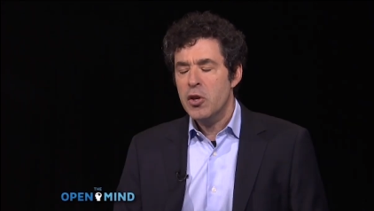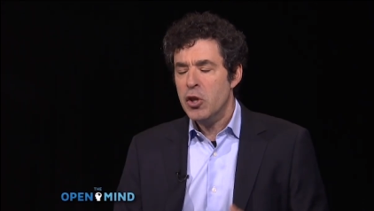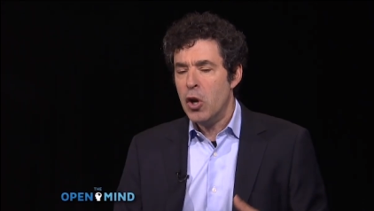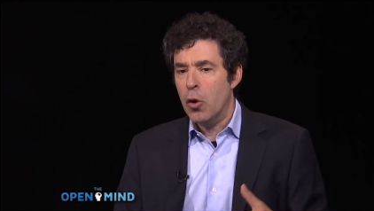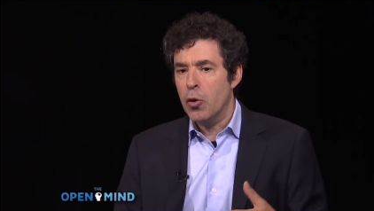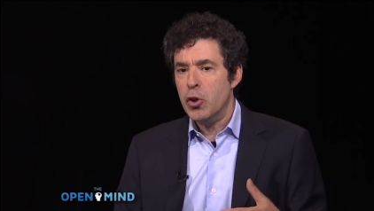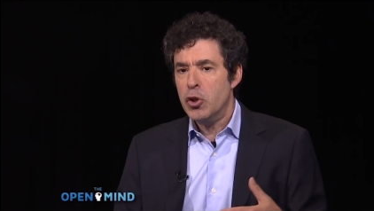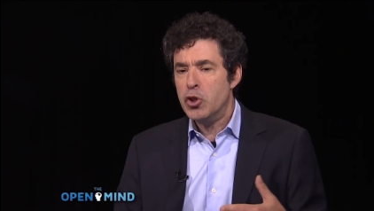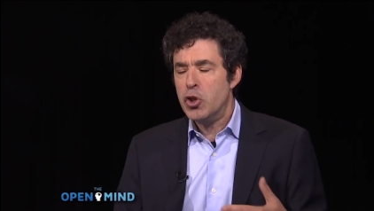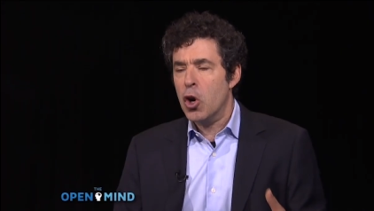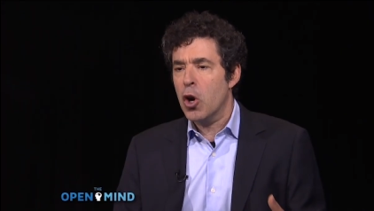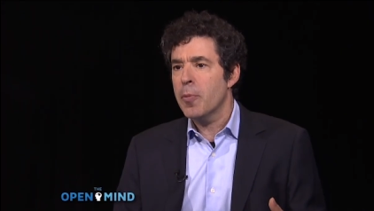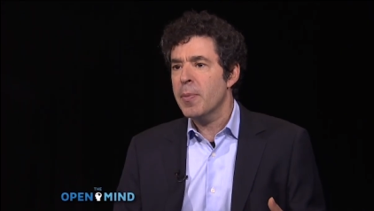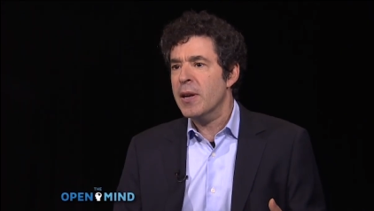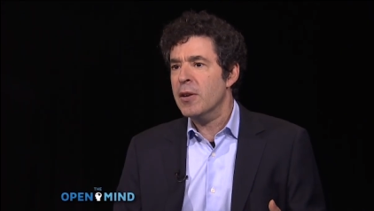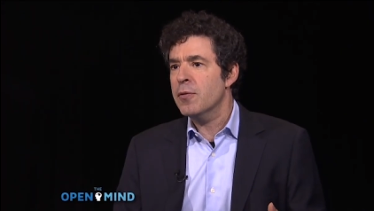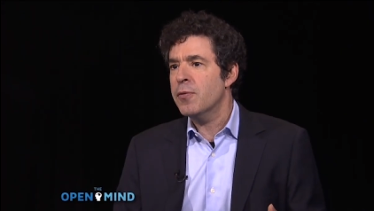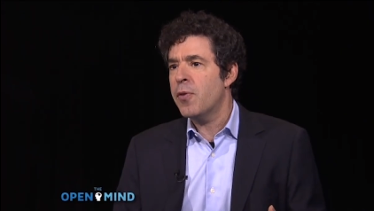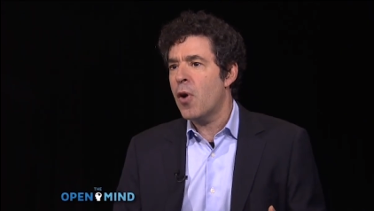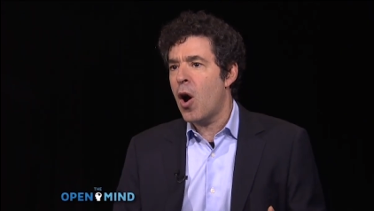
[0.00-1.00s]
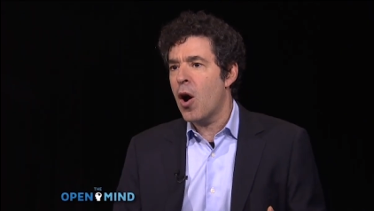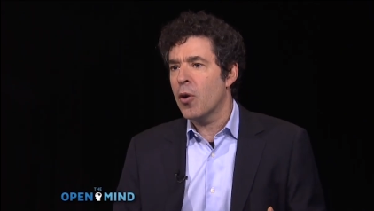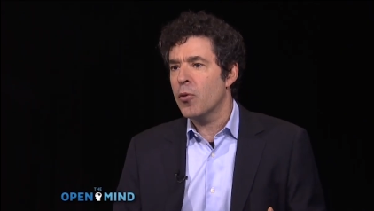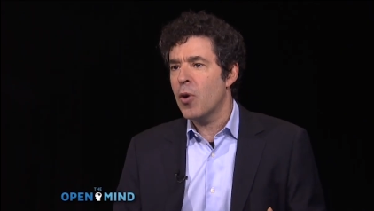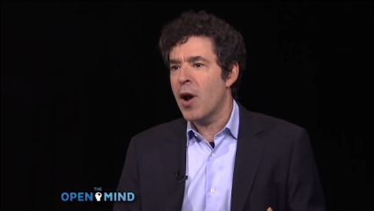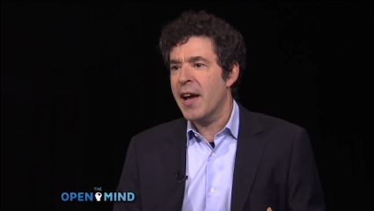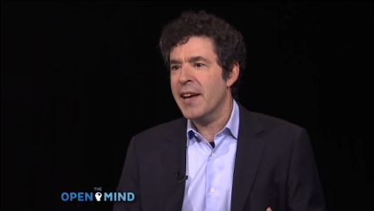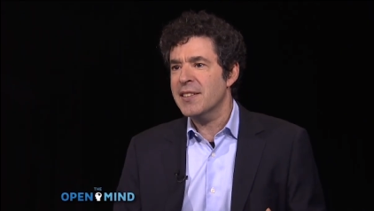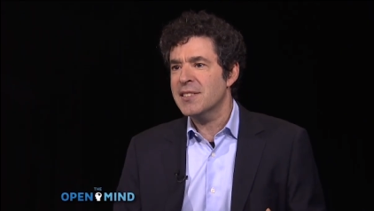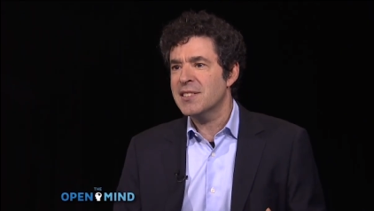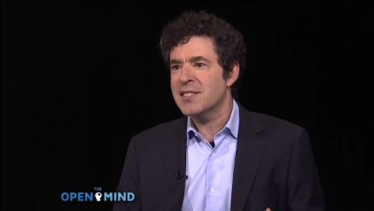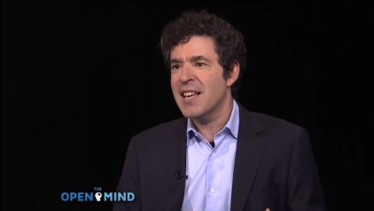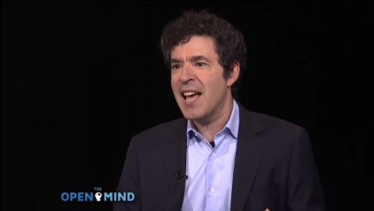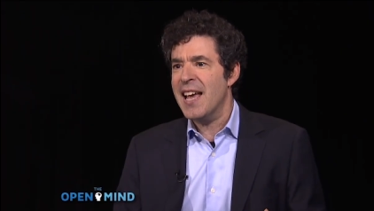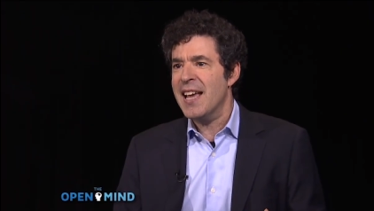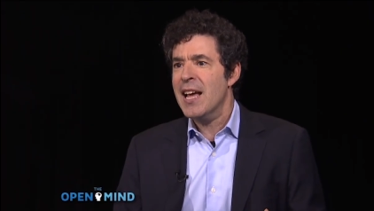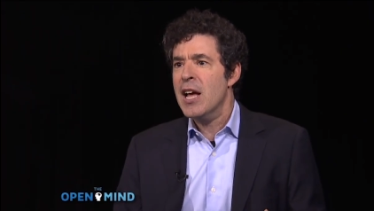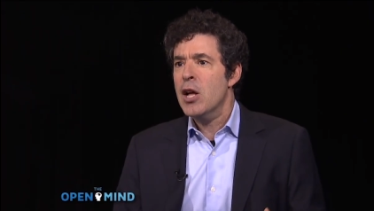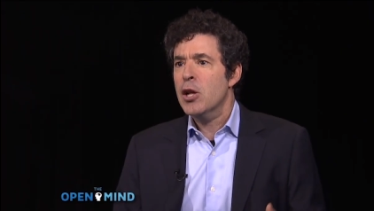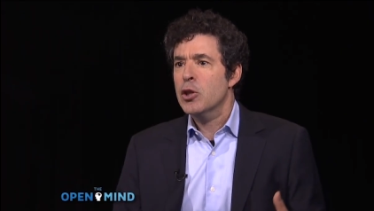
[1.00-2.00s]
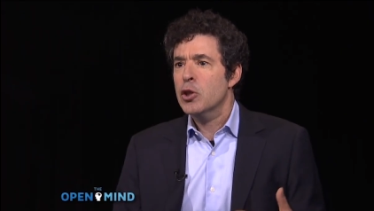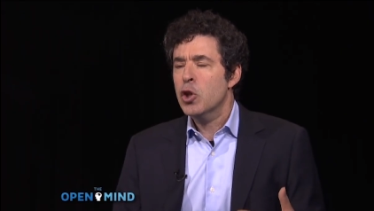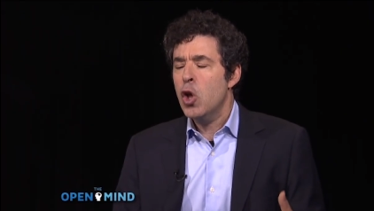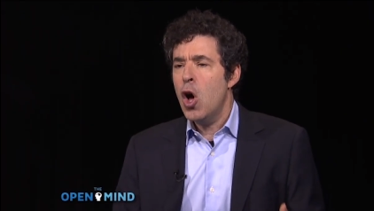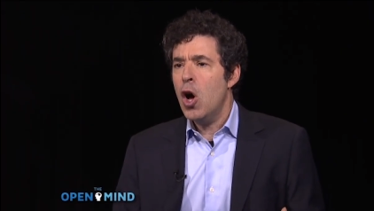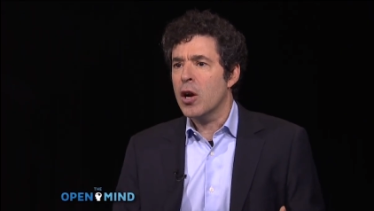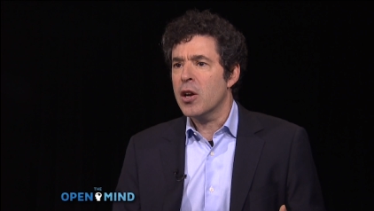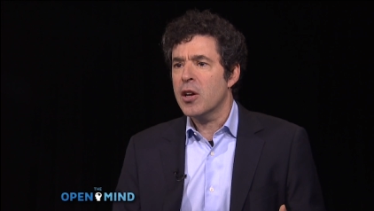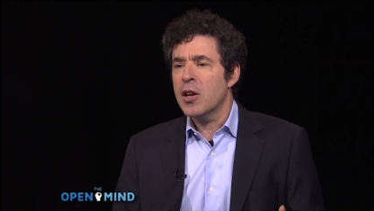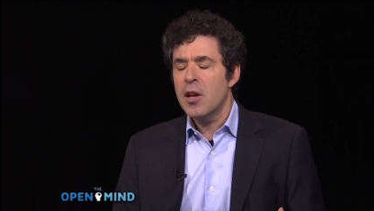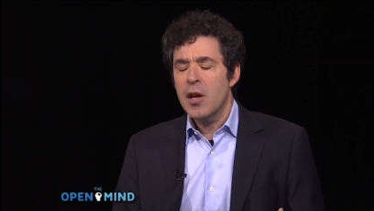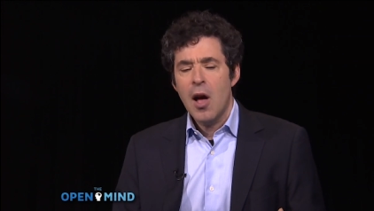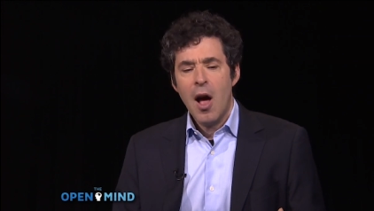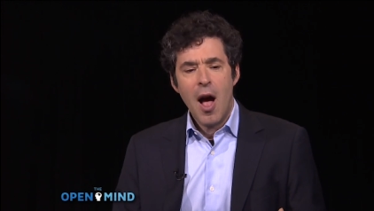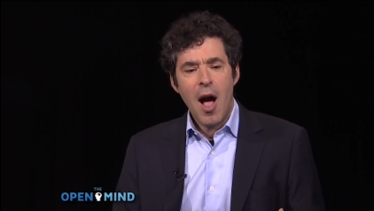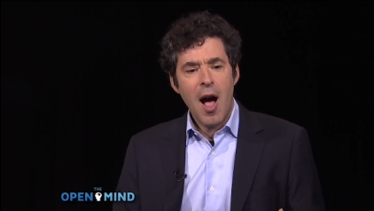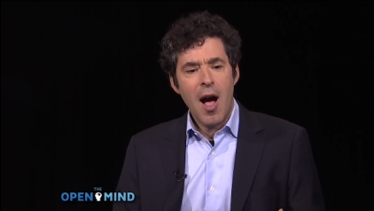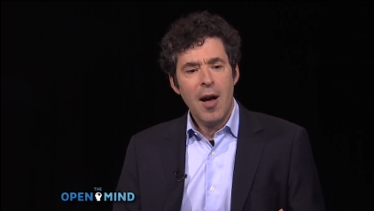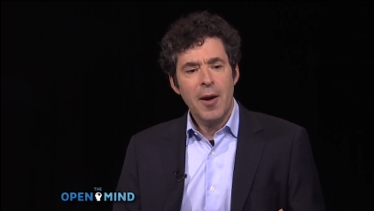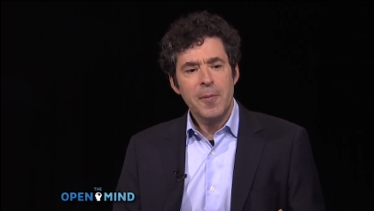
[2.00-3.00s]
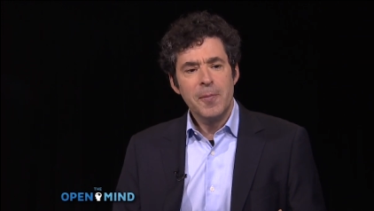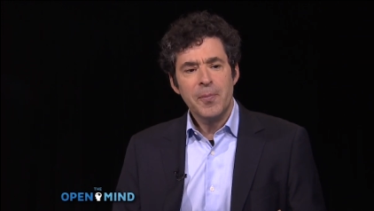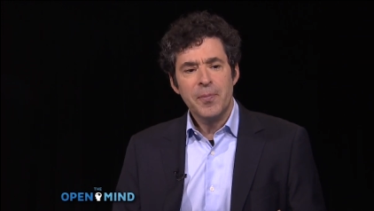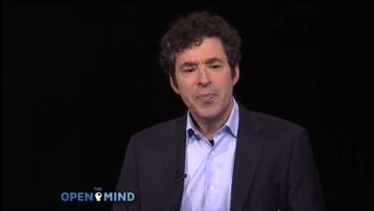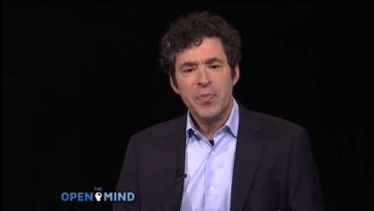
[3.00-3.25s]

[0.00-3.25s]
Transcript: you know, the German far right say, look, uh,